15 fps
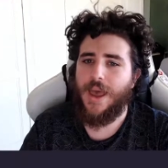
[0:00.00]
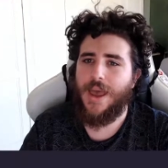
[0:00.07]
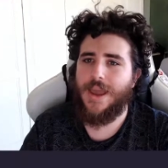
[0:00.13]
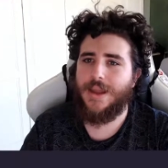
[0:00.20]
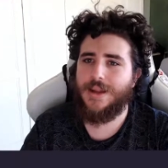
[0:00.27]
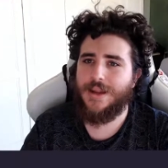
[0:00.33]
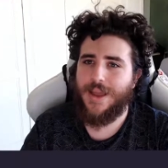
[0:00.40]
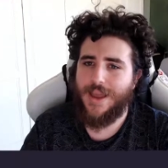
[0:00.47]

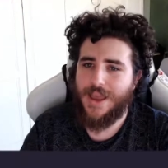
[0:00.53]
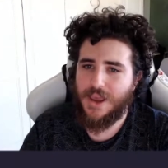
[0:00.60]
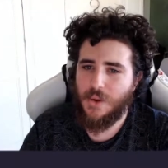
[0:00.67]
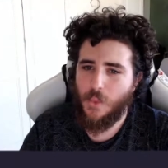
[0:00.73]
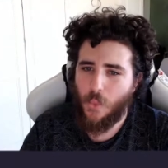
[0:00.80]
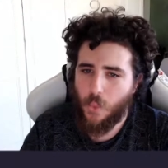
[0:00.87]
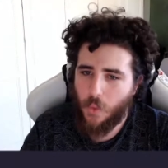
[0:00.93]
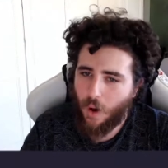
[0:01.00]
and a
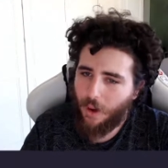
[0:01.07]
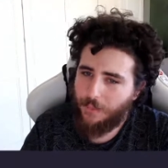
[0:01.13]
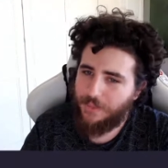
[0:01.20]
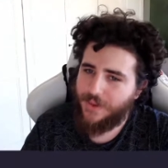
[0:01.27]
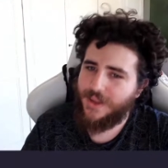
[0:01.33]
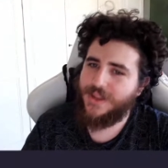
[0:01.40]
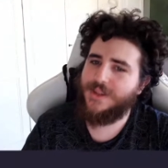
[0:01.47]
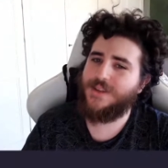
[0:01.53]

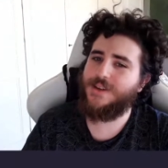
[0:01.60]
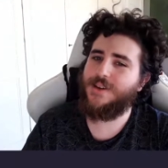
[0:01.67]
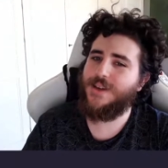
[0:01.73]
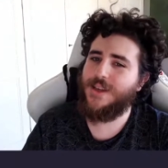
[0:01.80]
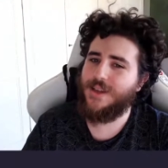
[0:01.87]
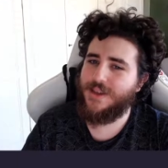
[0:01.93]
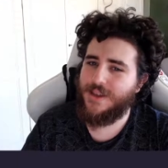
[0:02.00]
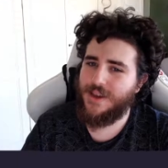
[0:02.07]
whopping
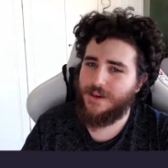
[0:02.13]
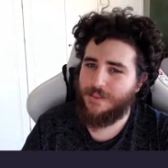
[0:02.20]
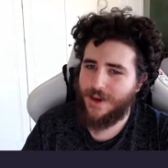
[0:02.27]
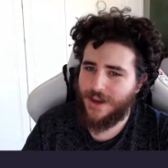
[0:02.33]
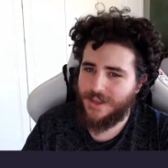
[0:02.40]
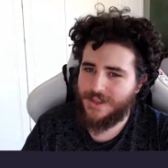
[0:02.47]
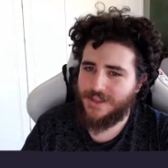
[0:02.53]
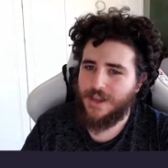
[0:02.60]
30
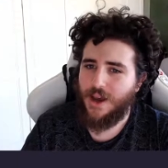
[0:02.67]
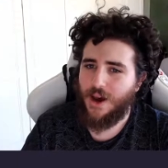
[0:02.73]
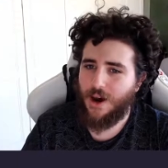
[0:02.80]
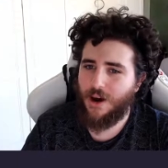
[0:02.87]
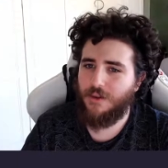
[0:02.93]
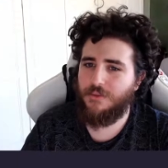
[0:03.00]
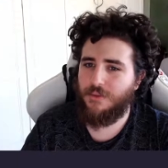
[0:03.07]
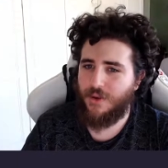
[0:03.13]
gigabytes
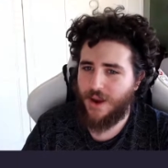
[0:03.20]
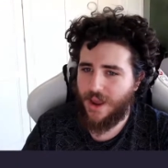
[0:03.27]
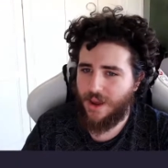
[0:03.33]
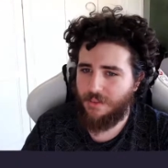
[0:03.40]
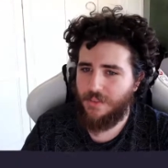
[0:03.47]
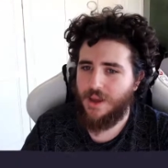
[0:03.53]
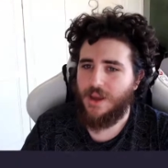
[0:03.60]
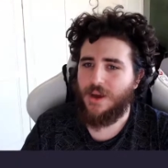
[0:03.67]
of
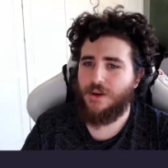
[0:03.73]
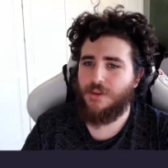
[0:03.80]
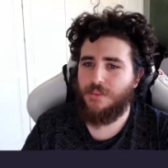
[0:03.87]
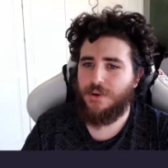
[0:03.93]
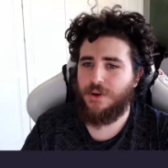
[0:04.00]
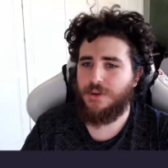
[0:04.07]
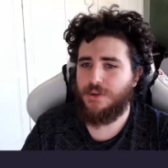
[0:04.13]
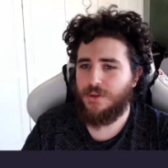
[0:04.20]
RAM
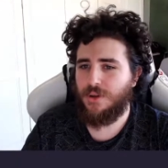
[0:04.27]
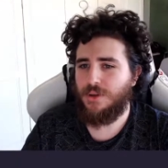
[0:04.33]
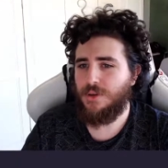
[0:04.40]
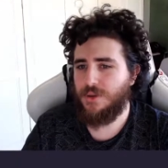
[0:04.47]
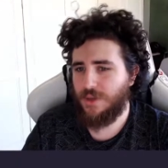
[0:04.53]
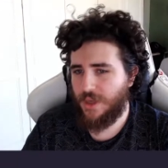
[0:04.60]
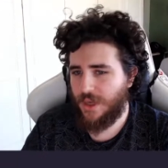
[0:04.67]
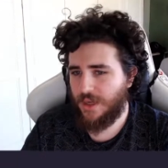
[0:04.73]
compared to the
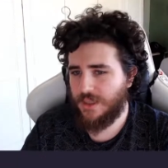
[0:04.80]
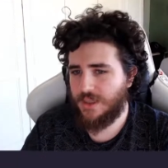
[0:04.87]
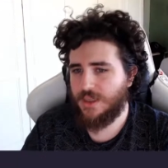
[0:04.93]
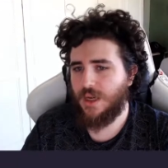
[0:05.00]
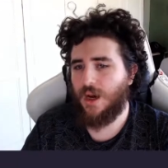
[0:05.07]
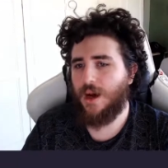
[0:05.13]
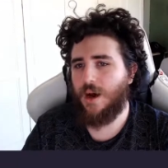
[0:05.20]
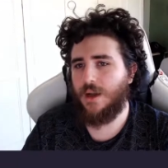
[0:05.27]
2
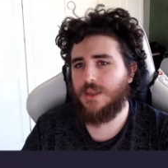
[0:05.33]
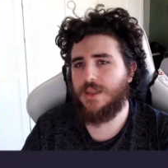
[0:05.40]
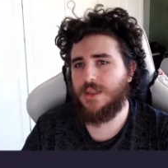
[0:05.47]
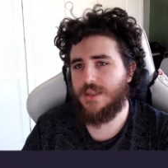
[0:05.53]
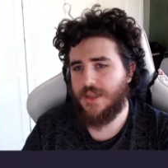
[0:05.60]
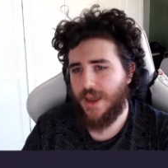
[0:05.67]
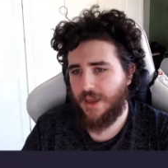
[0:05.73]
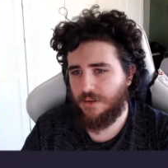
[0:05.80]
gigs on the
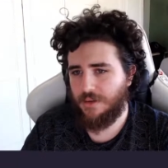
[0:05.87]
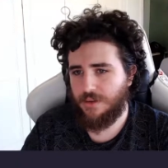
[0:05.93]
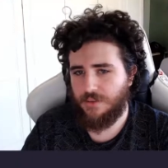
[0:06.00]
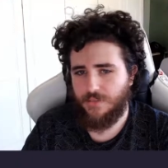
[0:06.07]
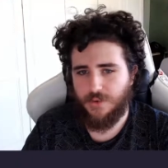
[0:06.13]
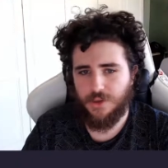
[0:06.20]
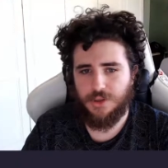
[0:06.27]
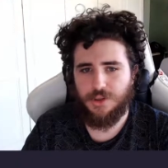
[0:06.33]

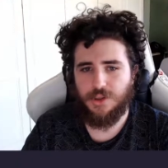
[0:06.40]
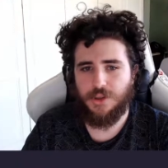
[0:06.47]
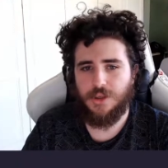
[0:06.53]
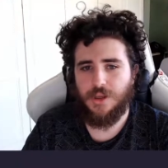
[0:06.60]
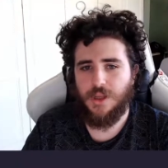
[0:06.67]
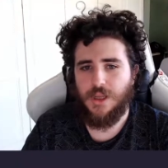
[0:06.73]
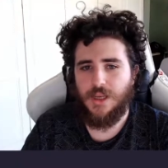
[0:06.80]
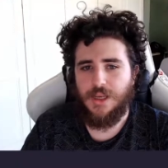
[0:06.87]
standard version.
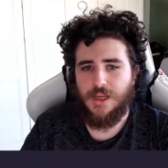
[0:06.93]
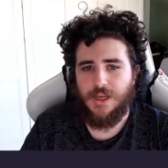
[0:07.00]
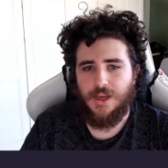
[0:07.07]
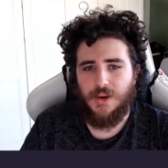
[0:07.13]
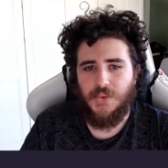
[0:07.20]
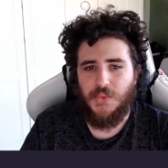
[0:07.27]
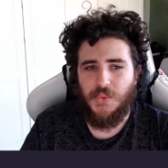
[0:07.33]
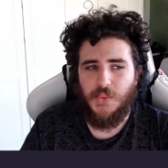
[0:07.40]

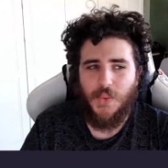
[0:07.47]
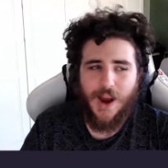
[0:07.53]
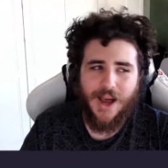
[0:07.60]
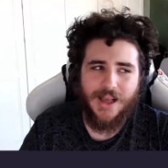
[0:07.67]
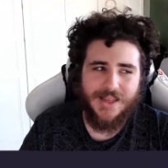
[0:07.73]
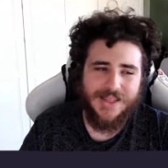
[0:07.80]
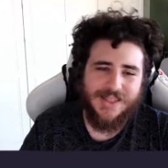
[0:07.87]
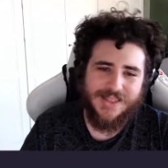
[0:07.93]

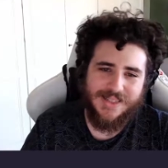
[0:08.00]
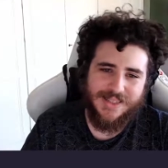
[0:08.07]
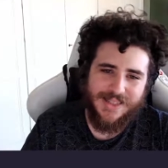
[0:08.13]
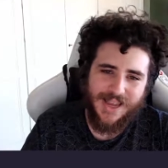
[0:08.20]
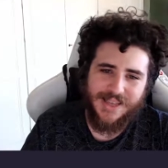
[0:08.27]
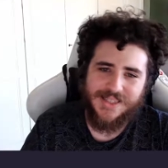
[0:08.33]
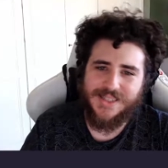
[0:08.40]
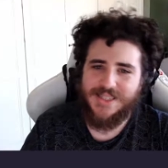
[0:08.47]
While it
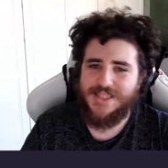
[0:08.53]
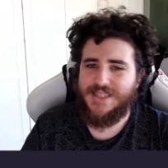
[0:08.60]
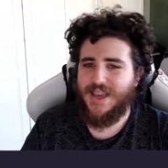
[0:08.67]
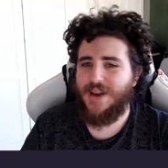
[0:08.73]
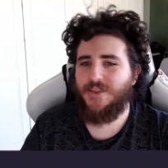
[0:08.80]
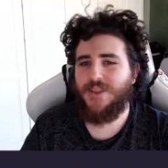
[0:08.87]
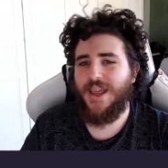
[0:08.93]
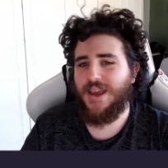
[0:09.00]
doesn't
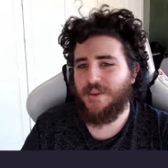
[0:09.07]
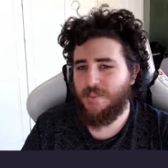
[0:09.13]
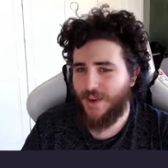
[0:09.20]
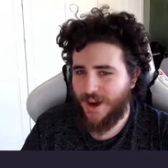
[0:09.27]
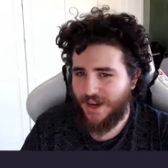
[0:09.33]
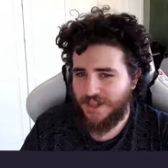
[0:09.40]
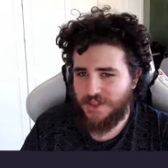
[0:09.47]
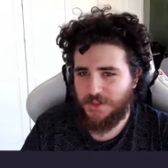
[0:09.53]
sound like
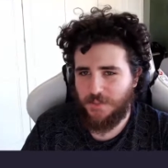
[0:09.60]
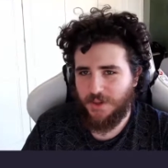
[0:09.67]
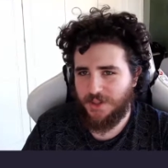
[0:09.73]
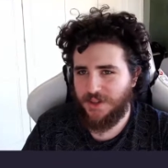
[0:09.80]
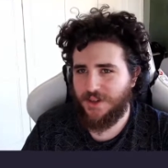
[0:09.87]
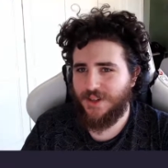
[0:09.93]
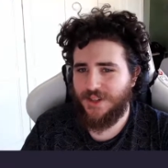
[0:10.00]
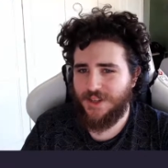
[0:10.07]
much,
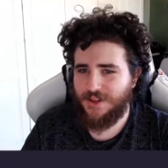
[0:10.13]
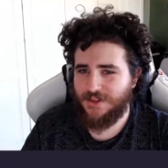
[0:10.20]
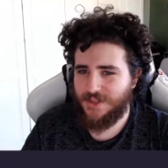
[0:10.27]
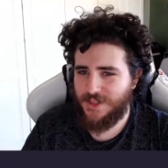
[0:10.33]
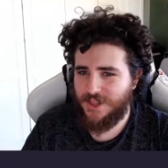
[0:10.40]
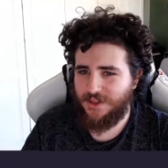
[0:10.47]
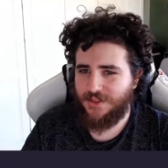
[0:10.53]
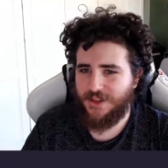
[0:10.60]
particularly
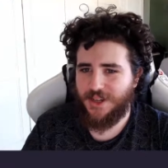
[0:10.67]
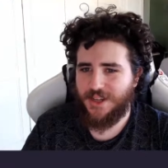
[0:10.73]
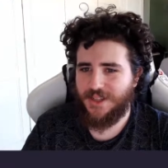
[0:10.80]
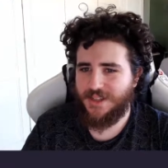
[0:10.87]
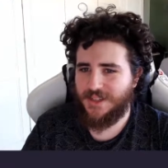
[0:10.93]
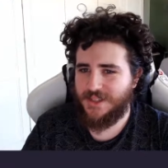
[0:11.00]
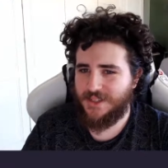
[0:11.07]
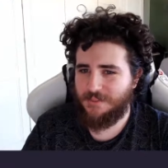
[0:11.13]
considering
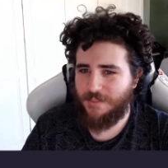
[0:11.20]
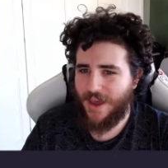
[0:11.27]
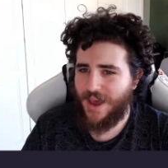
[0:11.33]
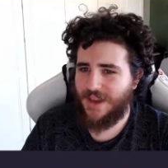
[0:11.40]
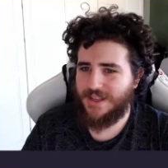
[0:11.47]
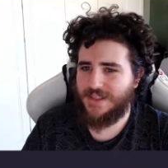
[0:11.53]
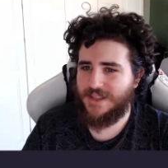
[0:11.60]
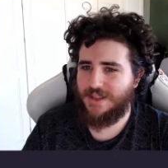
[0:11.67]
the
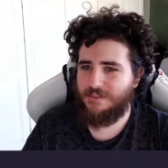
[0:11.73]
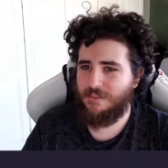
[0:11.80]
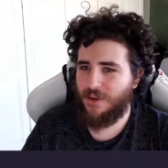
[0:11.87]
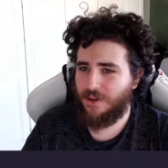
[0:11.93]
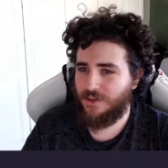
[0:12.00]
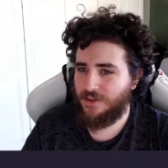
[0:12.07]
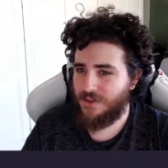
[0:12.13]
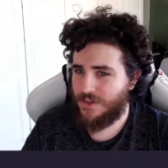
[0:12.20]
specs that
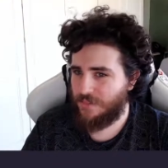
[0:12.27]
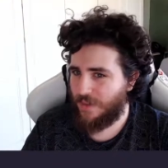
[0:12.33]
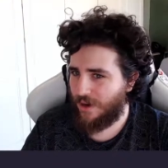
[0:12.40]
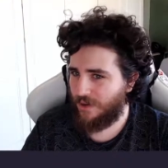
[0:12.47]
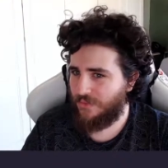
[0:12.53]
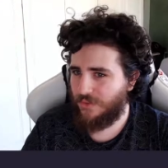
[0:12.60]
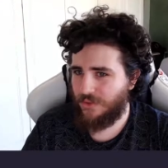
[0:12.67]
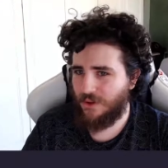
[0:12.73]
modern
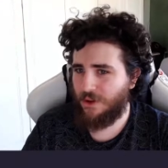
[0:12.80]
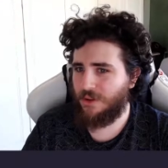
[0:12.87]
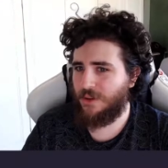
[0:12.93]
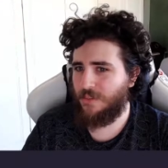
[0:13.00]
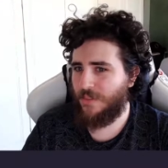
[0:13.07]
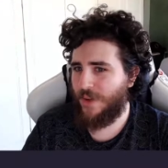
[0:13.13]
smartphones on